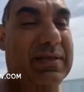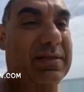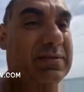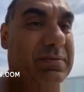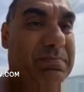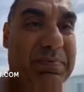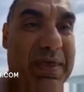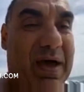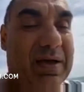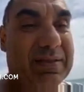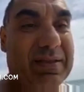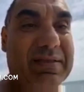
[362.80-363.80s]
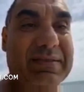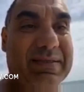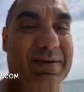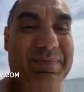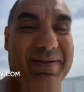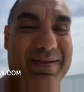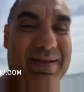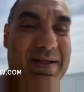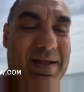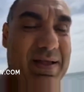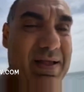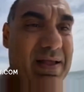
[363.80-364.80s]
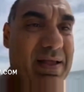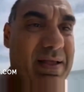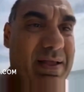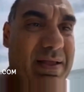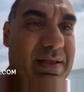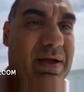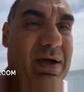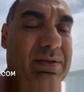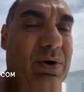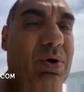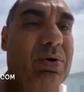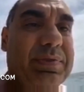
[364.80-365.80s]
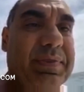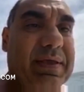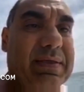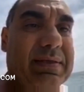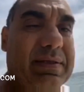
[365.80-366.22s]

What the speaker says: and then beyond, and then something. The whole thing.